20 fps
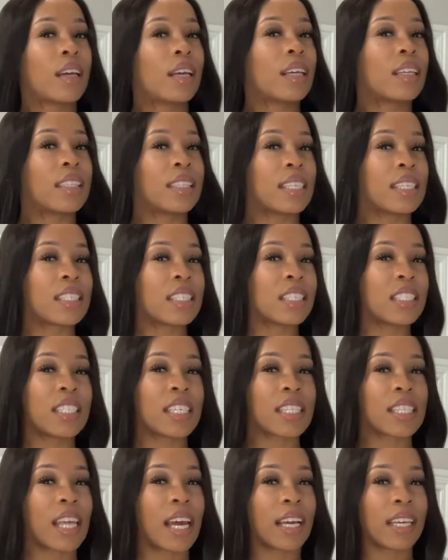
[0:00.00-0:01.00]
This is
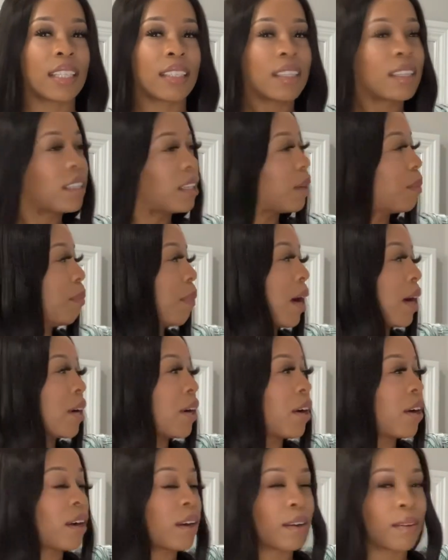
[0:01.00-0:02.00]
just like my
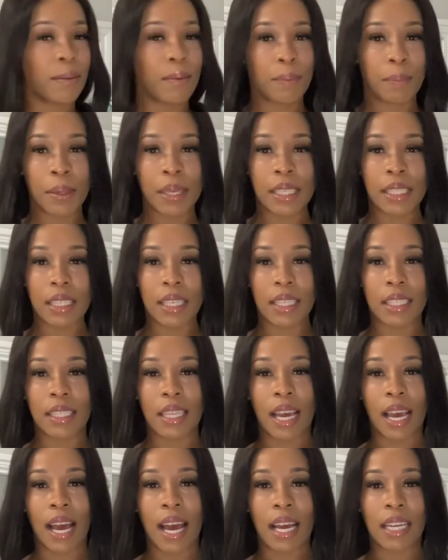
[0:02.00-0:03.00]
current pieces
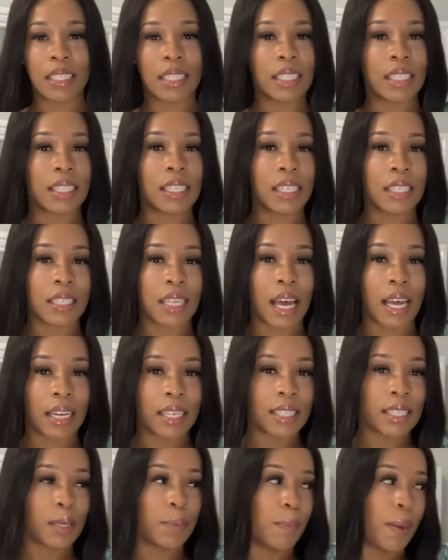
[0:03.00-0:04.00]
that I just
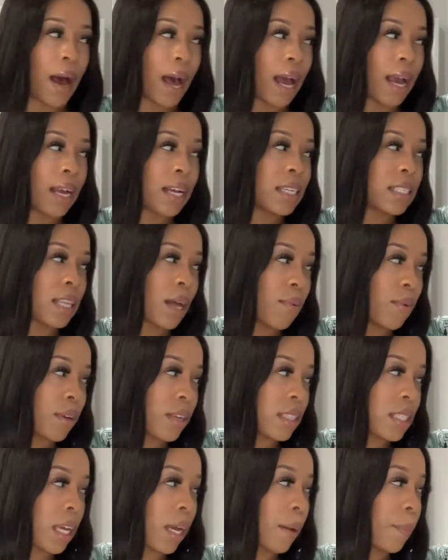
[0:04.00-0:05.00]
decided to buy because I
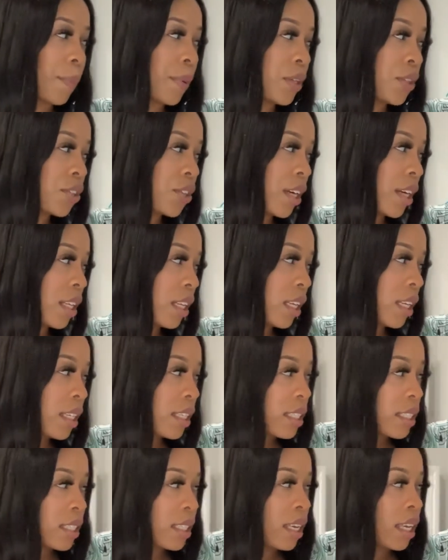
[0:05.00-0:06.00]
want to take a picture in
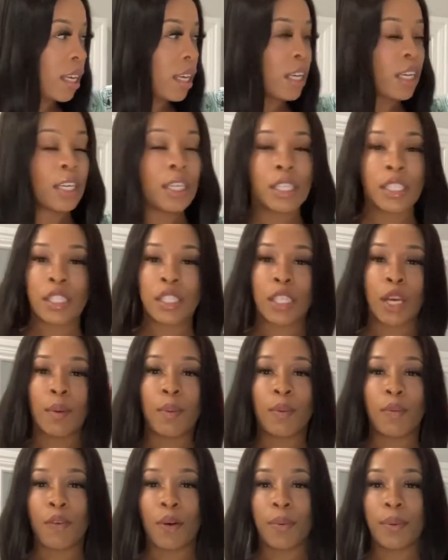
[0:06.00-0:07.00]
this.
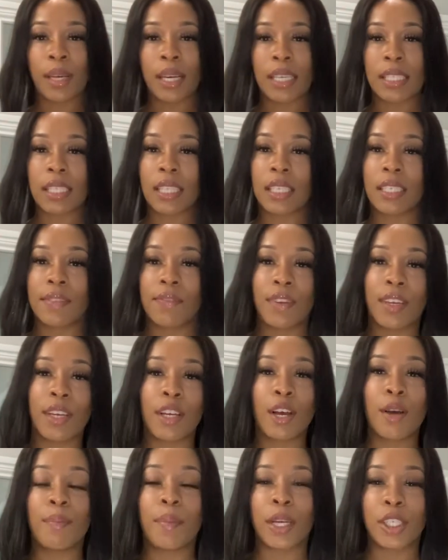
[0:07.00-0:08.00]
So before we get to this
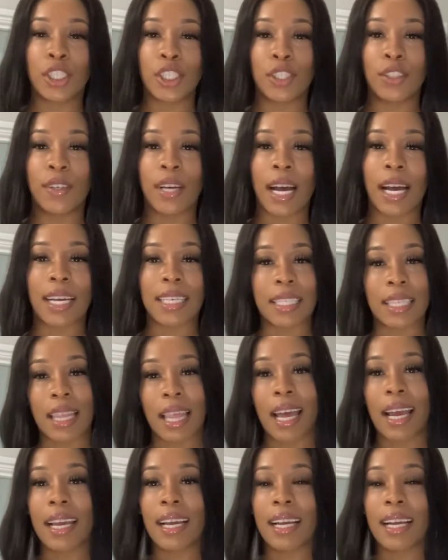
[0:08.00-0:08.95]
video, make sure you guys like,